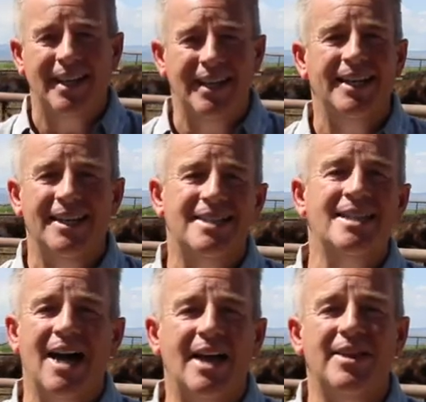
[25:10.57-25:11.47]
and it is
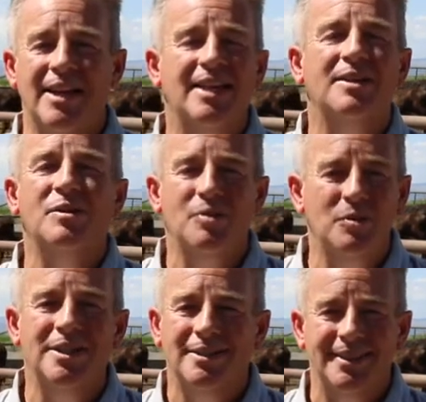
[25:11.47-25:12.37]
the authentic,
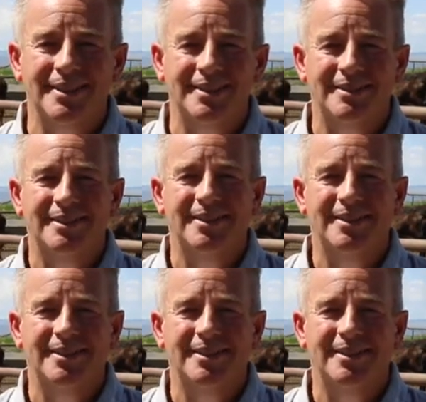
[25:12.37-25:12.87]
real deal.